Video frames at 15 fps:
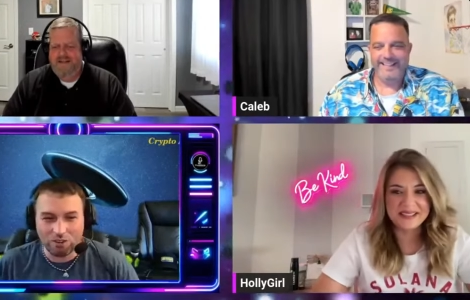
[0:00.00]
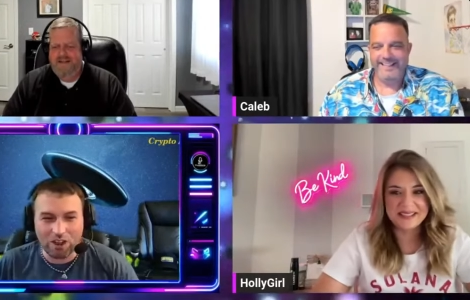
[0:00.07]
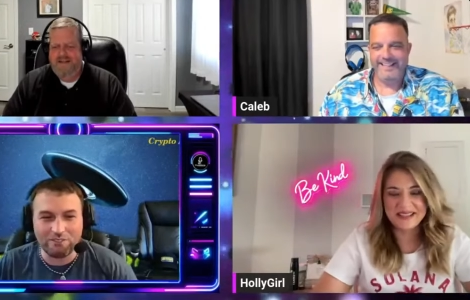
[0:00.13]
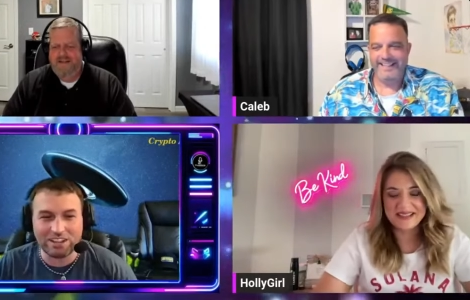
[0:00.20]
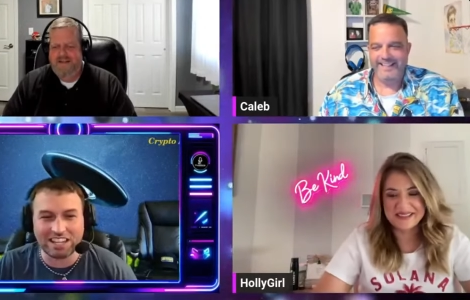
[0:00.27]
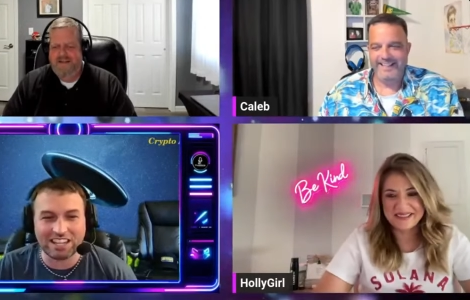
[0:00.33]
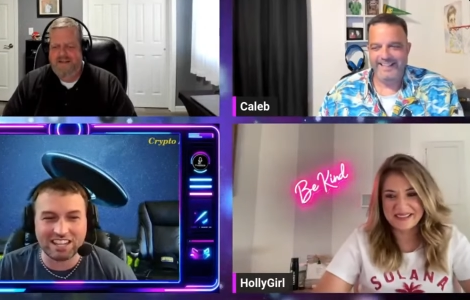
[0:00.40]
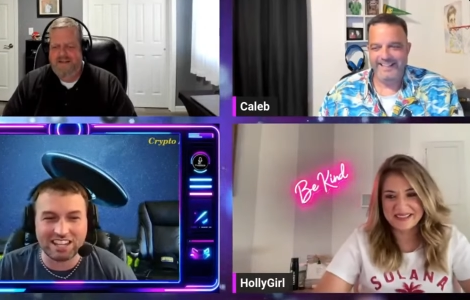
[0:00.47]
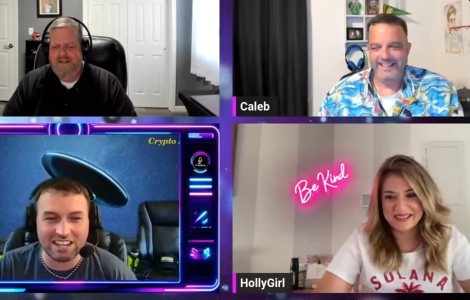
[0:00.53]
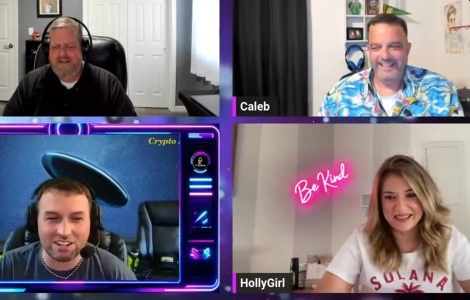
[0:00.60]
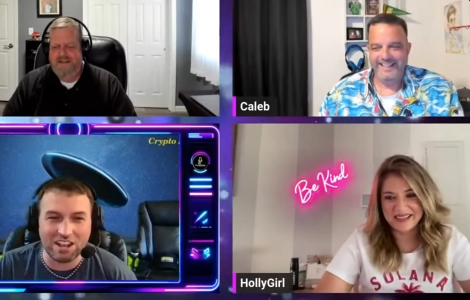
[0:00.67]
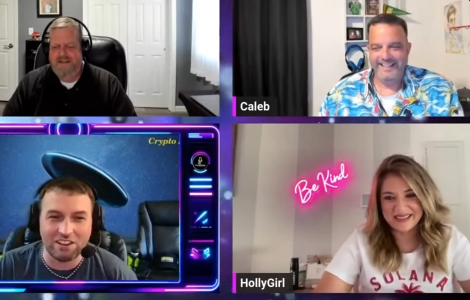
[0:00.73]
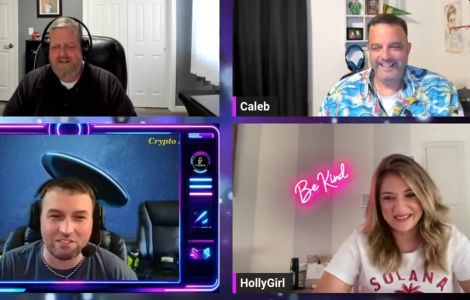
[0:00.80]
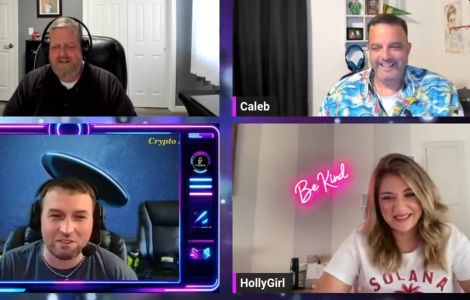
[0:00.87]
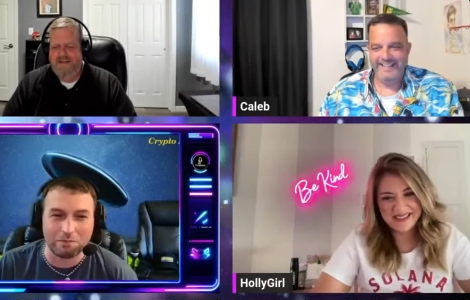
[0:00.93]
Speaker 1: you haven't
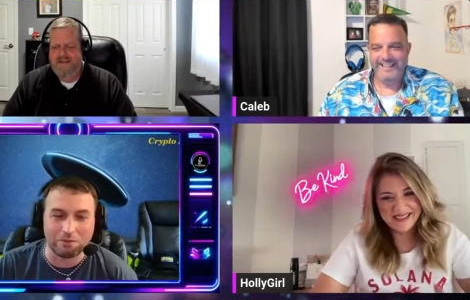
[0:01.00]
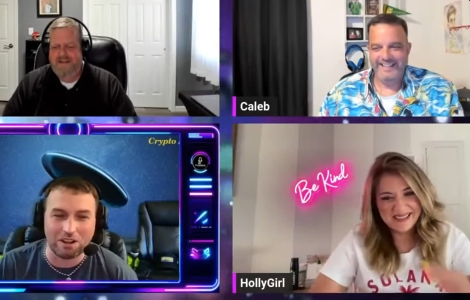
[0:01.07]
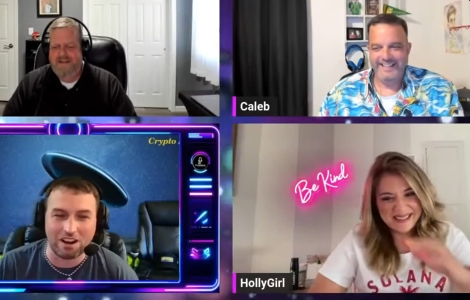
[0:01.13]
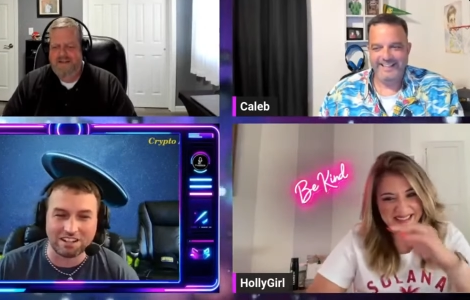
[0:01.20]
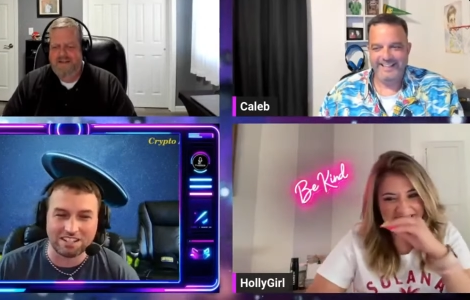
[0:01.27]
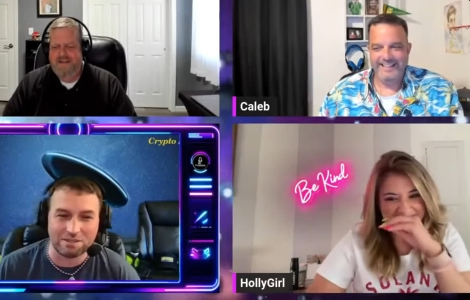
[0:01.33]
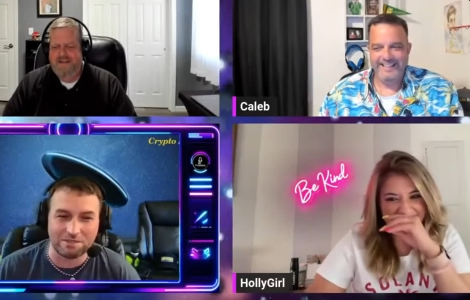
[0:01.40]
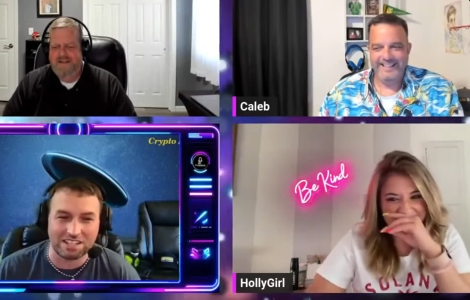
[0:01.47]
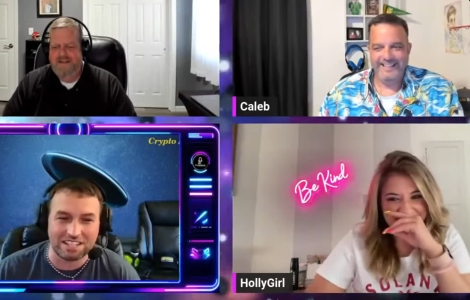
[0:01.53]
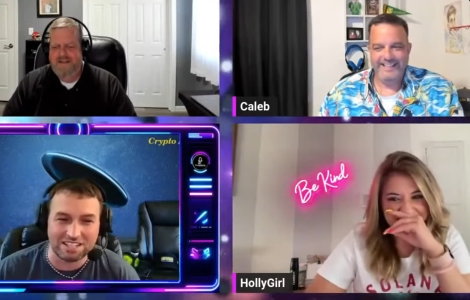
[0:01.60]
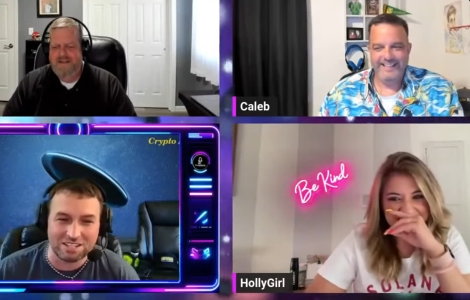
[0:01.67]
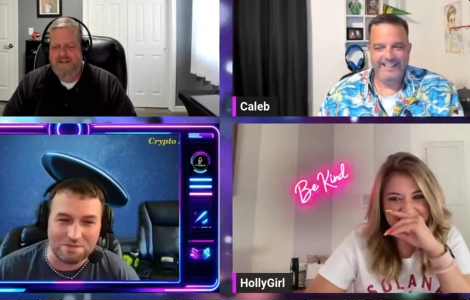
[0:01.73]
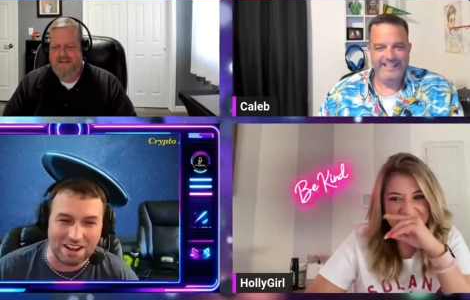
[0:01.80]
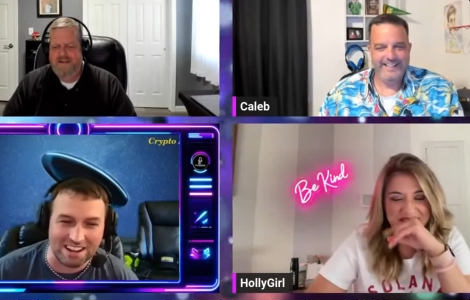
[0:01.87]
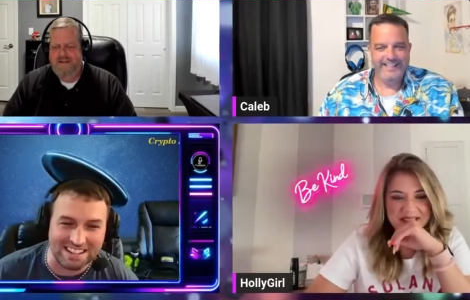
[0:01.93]
you haven't blocked him, kicked
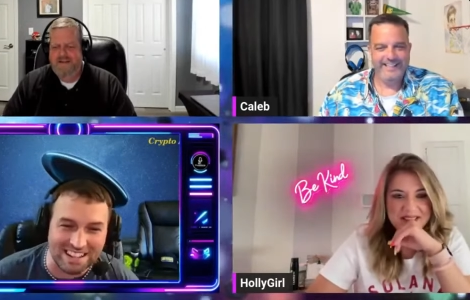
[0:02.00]
him out